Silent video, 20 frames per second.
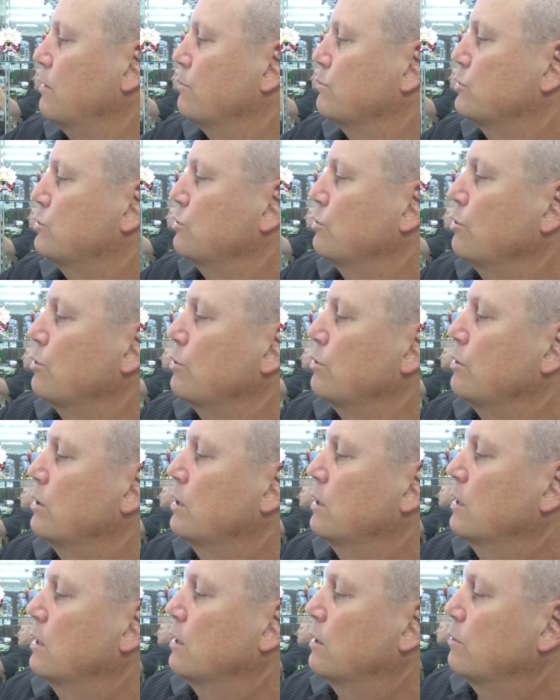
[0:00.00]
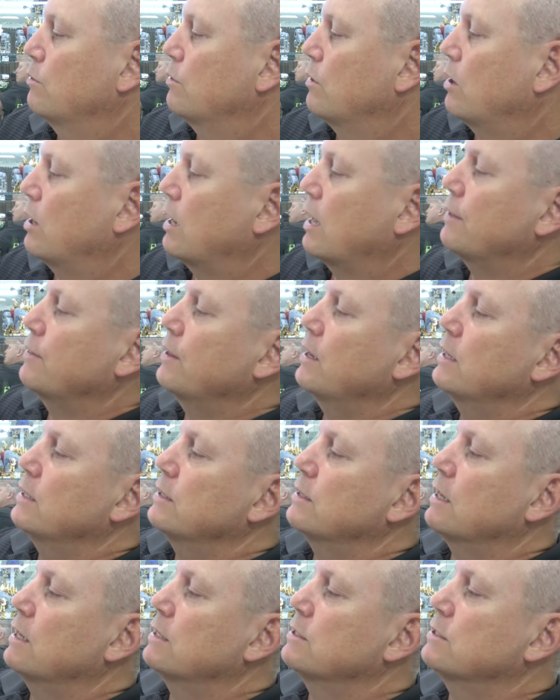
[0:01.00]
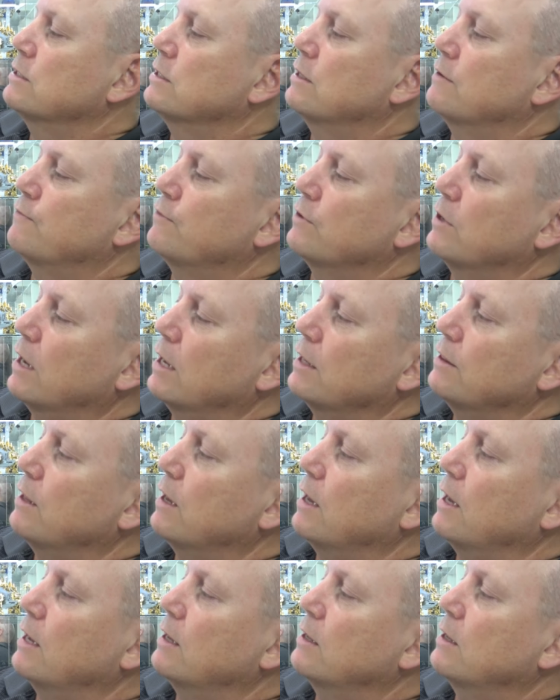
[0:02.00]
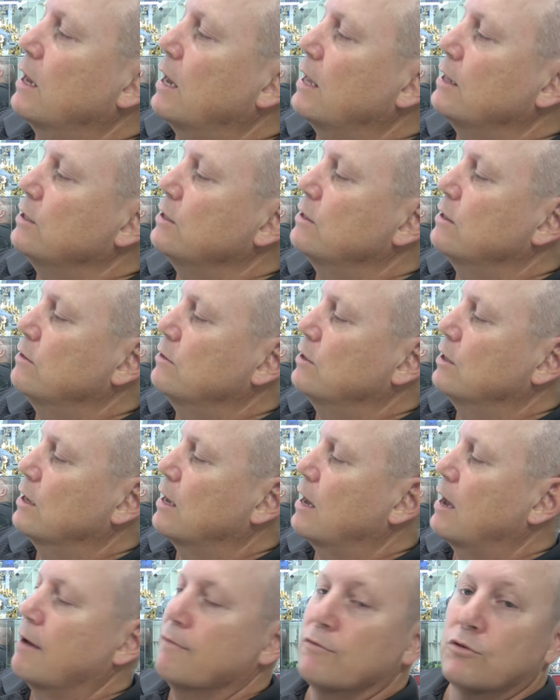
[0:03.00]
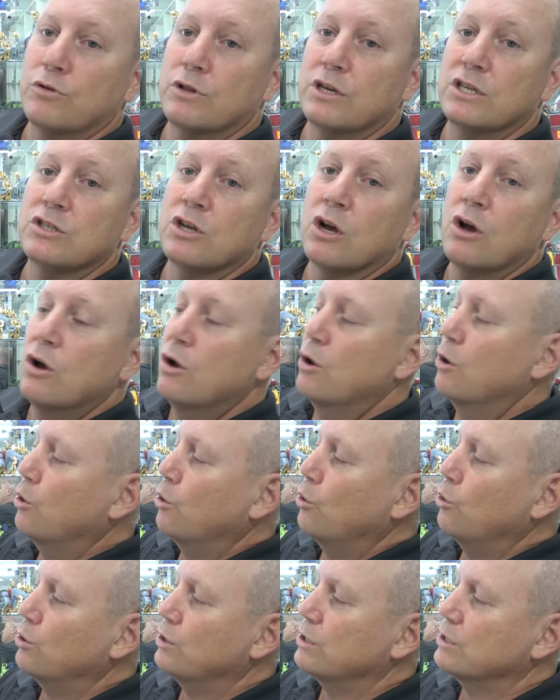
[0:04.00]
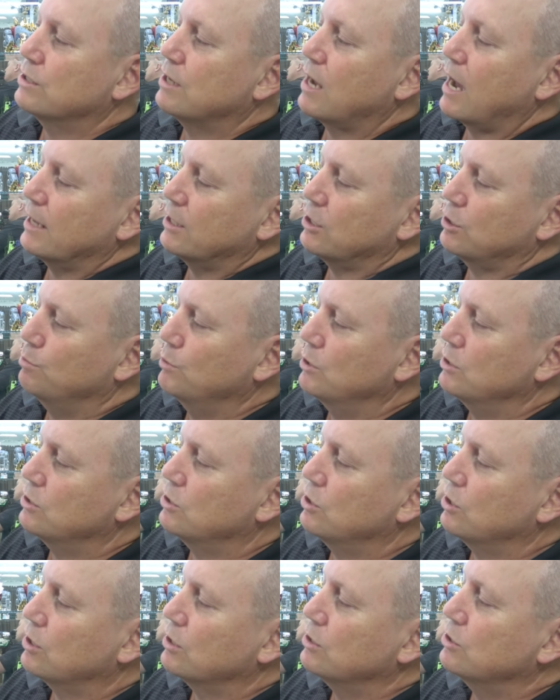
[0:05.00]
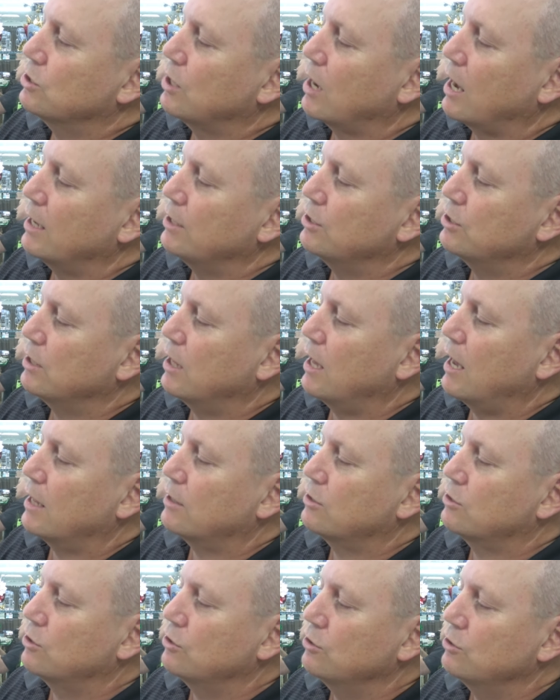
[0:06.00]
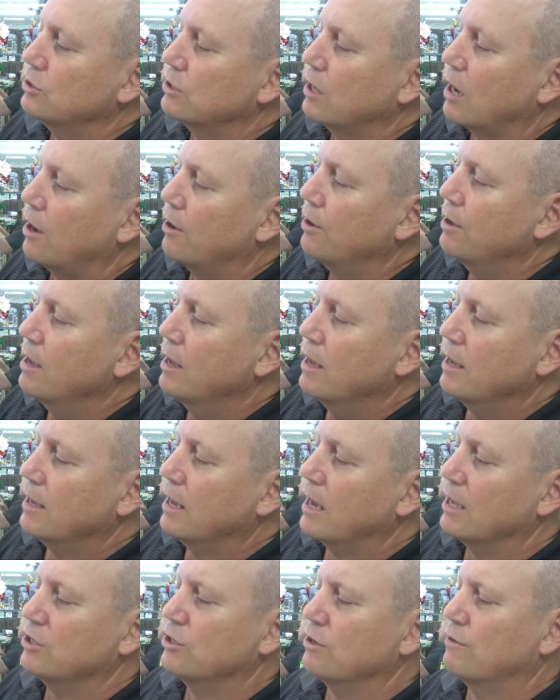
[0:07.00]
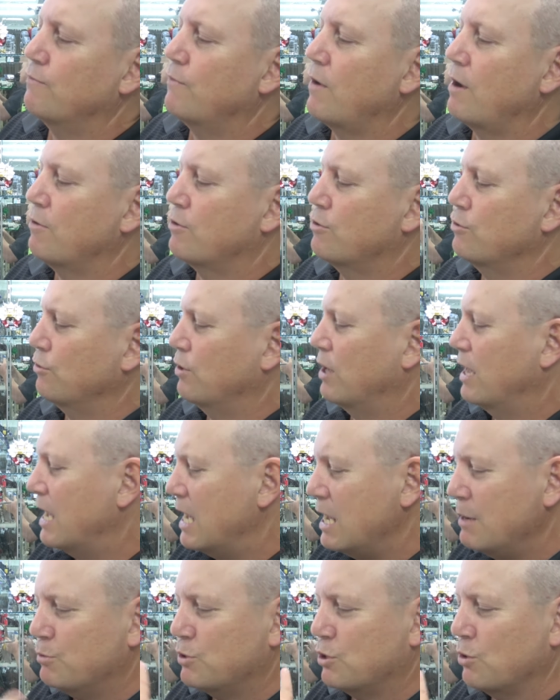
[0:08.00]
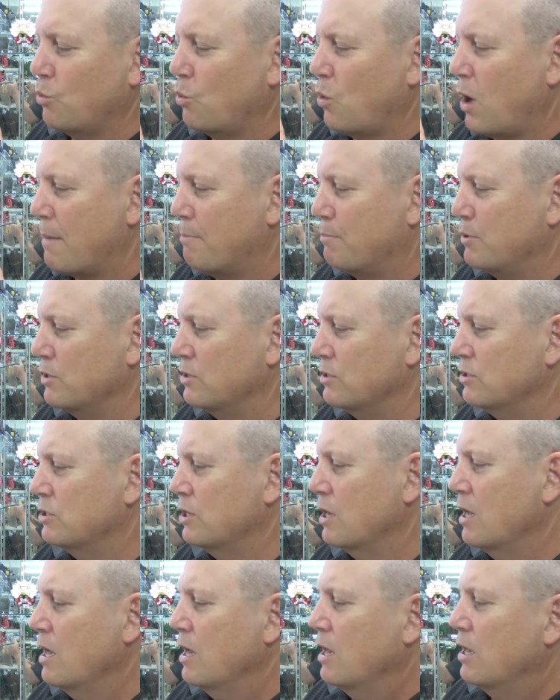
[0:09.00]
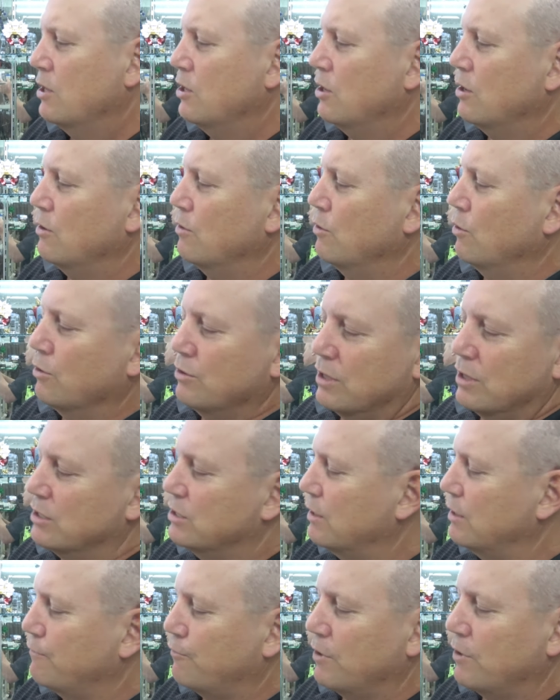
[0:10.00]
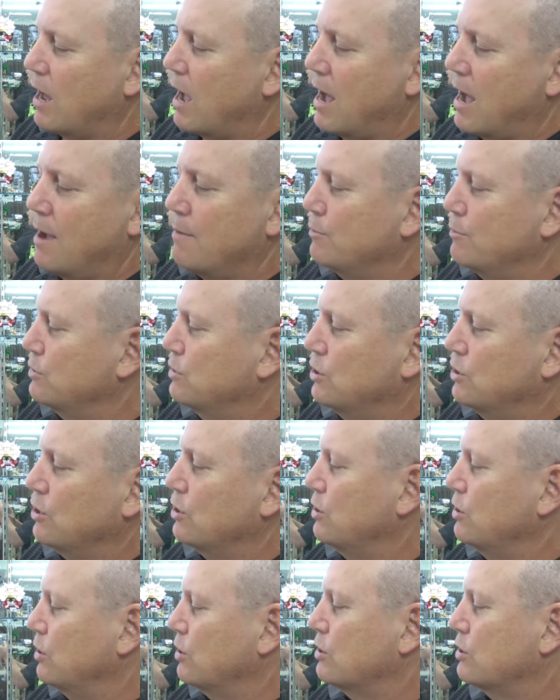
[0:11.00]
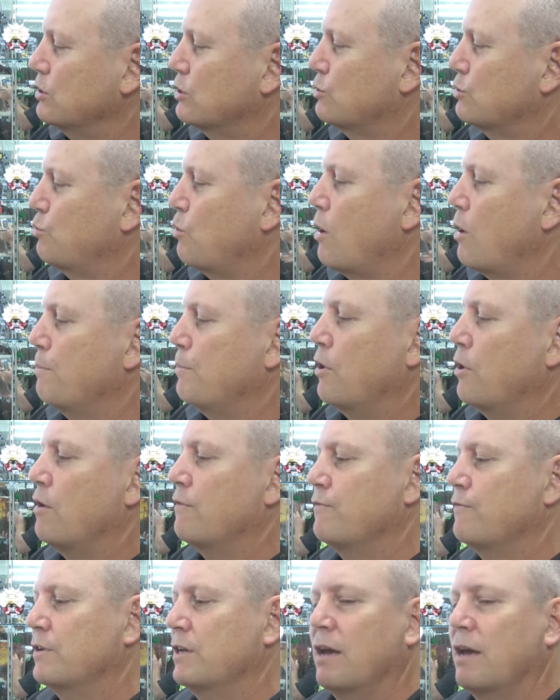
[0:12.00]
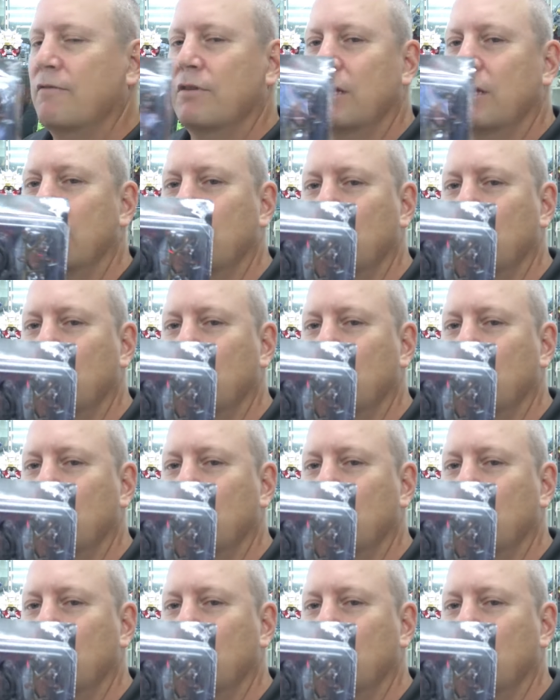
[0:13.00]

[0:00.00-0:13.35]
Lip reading: I'm sure. Oh no, there's a different head there, and you have all these horn attachments you can change it out to. So yeah, just very cool. Heaps of weapons, the different armors you can swap off and everything.